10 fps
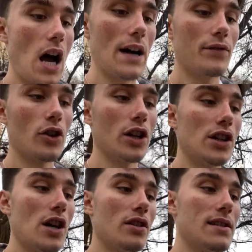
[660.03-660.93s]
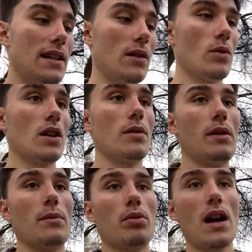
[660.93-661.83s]
offer another scene where it could
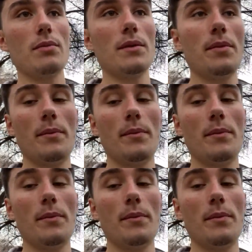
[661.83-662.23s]
be a problem,